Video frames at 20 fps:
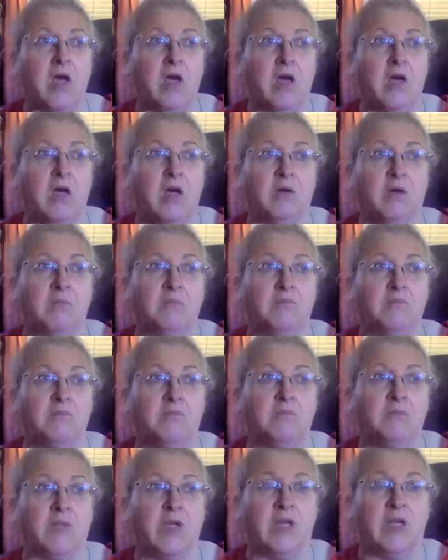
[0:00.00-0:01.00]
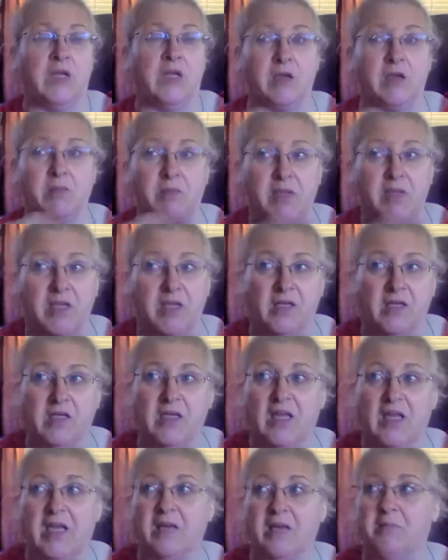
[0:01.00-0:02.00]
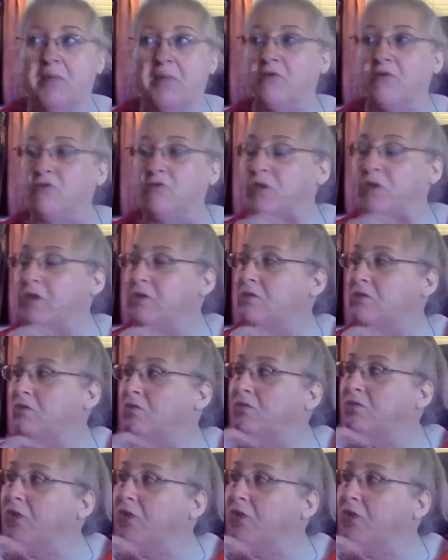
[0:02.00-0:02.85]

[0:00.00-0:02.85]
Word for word: Um, and then coming in and taking my traditional